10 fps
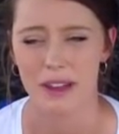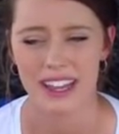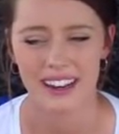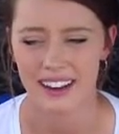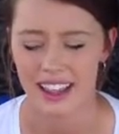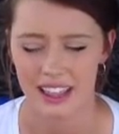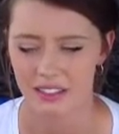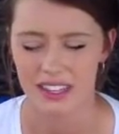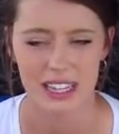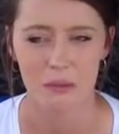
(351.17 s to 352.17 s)
but
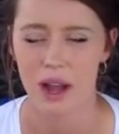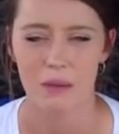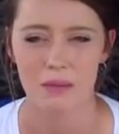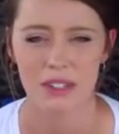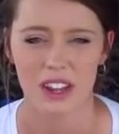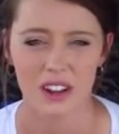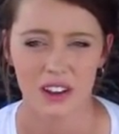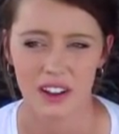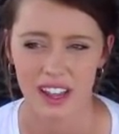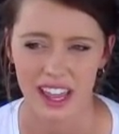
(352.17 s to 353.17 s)
the same problems could
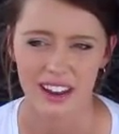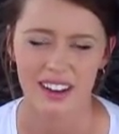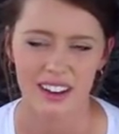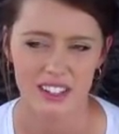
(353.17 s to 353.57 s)
occur again.